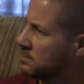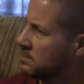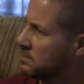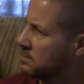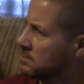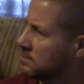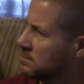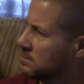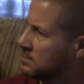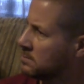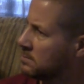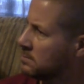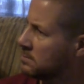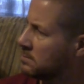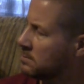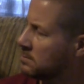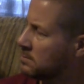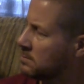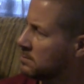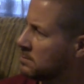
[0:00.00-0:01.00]

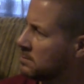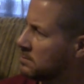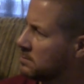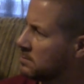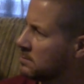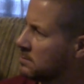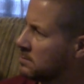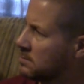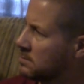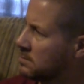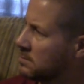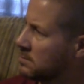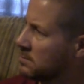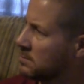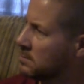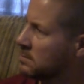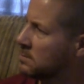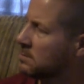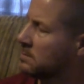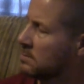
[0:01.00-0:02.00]

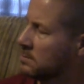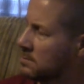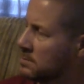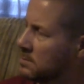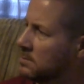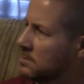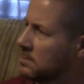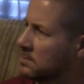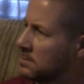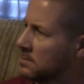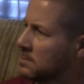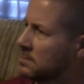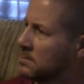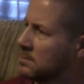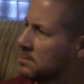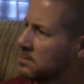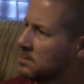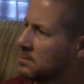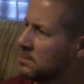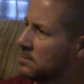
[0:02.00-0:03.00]

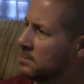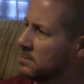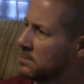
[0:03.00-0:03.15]
The person shown says nothing.